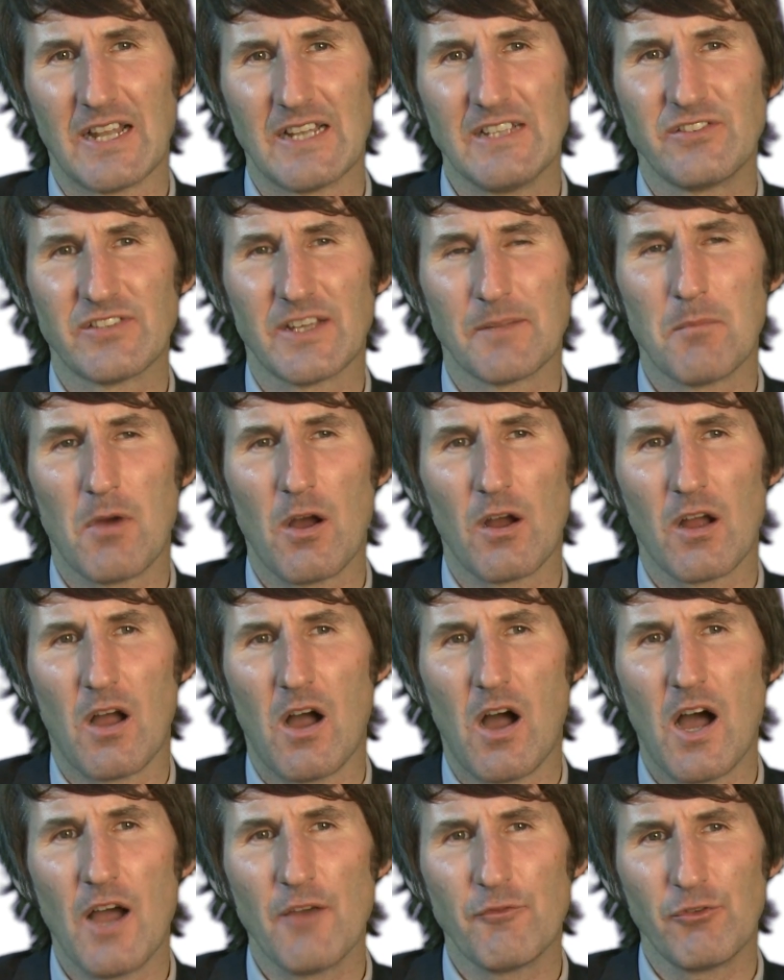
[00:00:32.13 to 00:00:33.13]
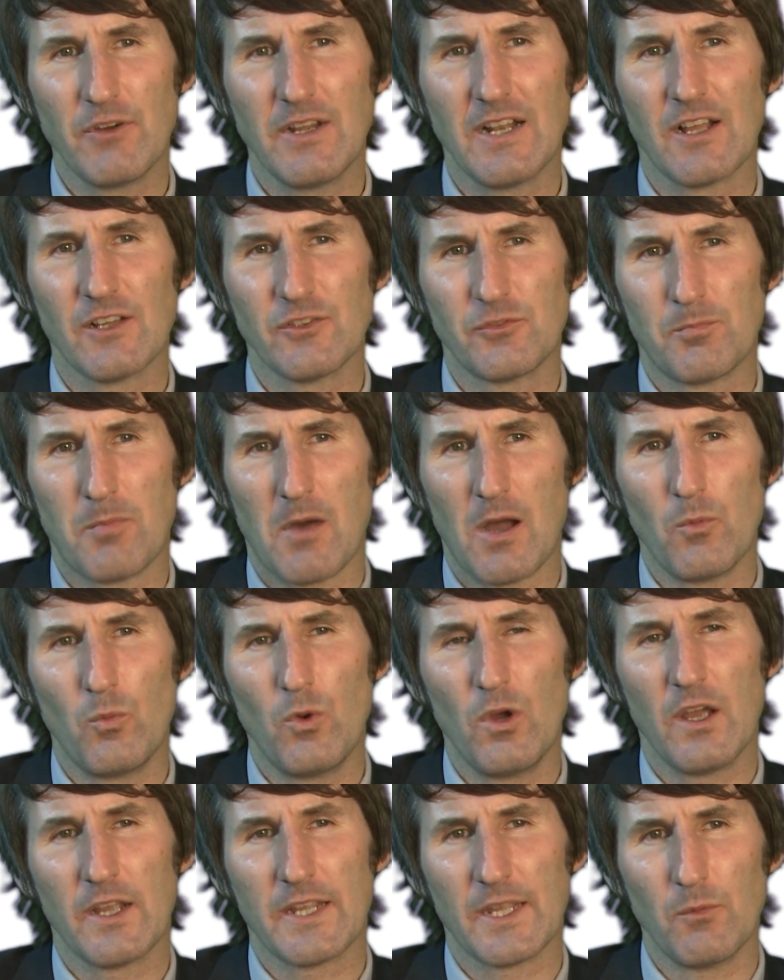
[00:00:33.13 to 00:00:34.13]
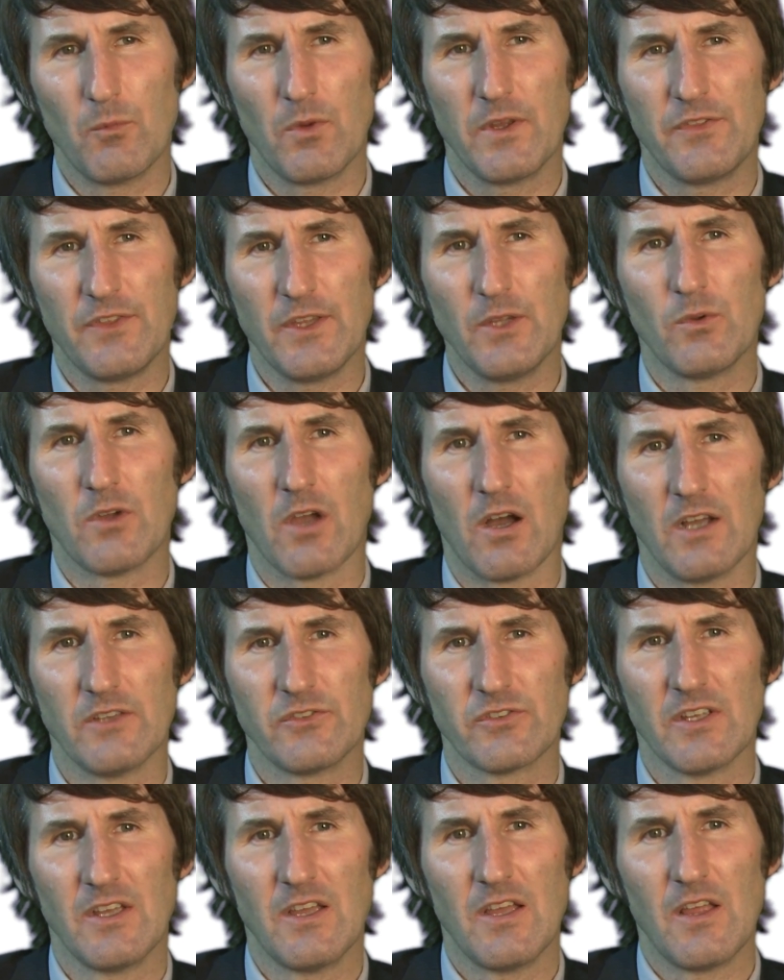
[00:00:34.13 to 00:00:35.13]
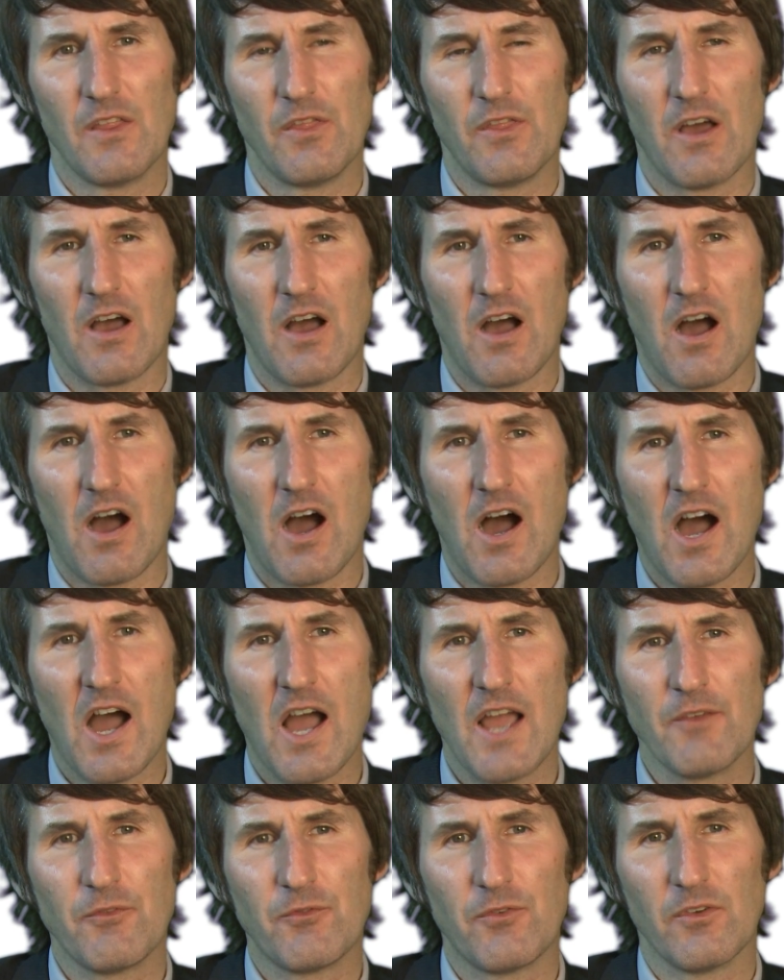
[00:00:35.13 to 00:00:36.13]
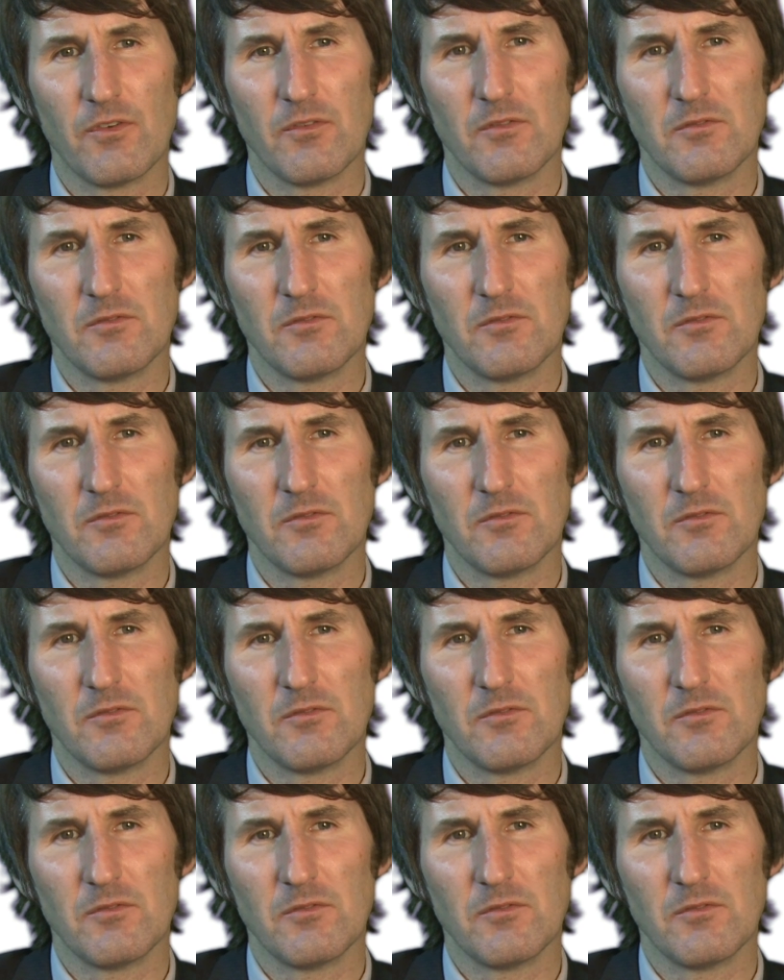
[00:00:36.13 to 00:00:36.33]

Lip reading: He said, Mark, I've realised by working with you guys that I've